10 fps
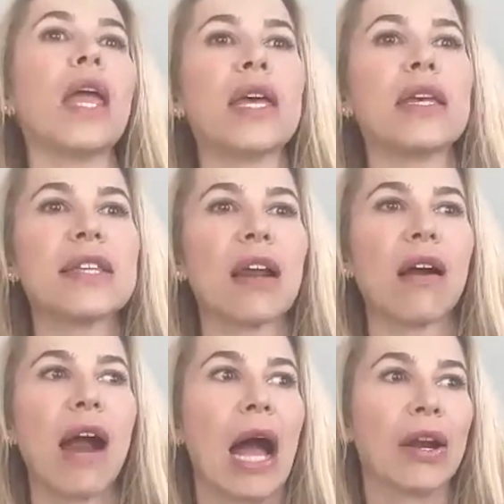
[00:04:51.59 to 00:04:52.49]
is that
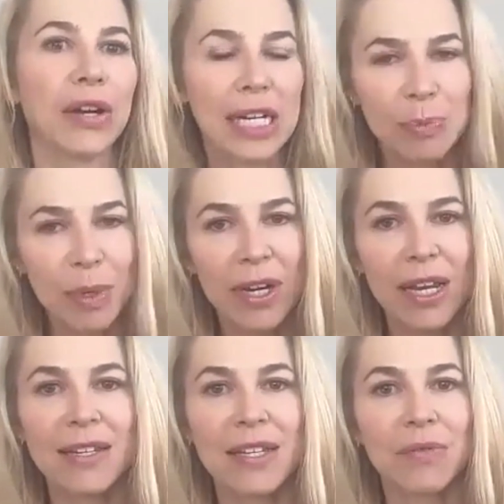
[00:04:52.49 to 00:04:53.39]
our outer
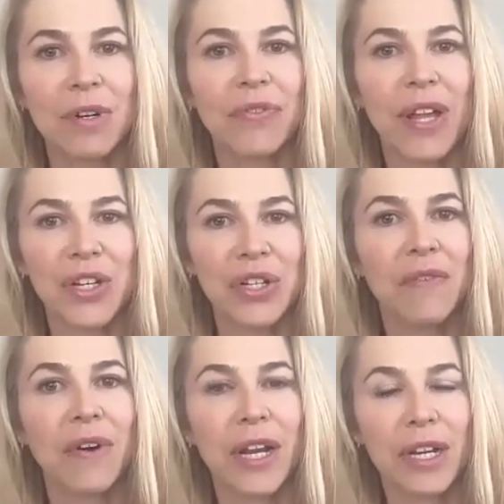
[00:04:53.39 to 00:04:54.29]
experience is a reflection
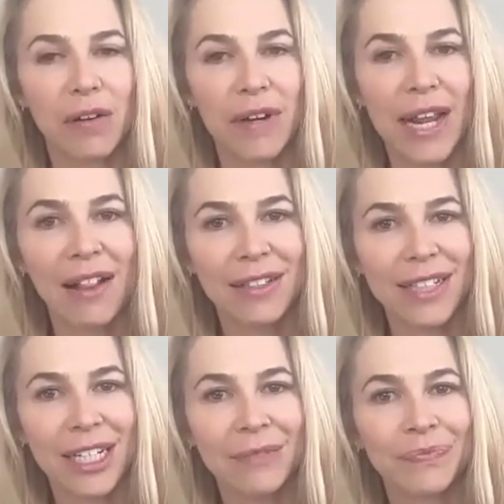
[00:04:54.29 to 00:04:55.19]
of our inner
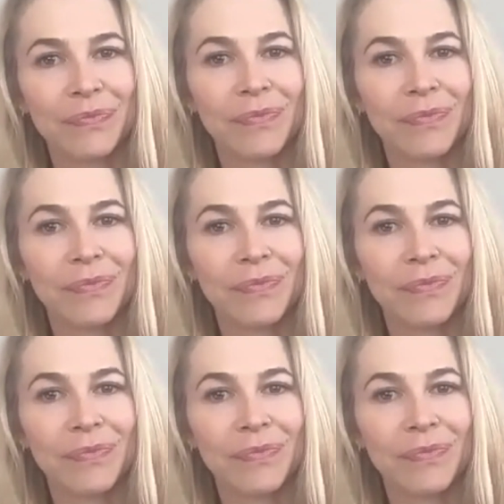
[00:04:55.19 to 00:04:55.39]
reality.